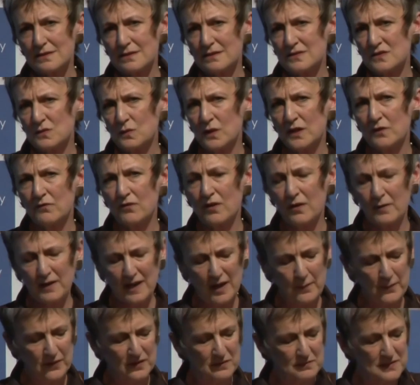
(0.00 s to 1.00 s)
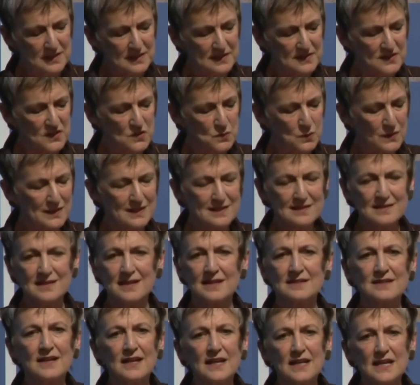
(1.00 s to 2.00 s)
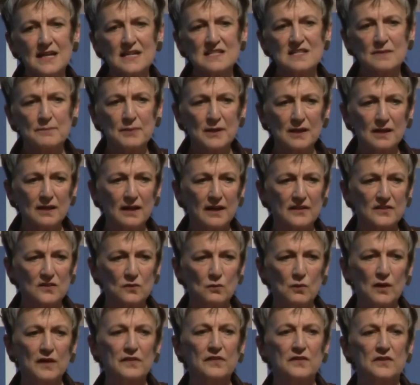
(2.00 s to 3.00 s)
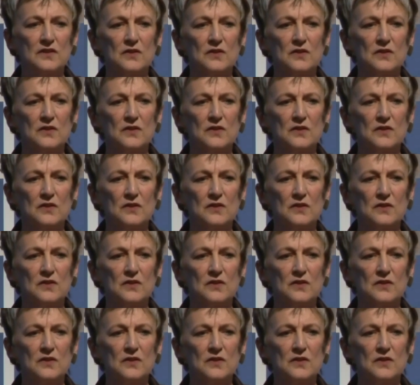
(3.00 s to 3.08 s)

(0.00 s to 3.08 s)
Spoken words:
that, as one of our cabinet ministers once said, is a bit like the weather.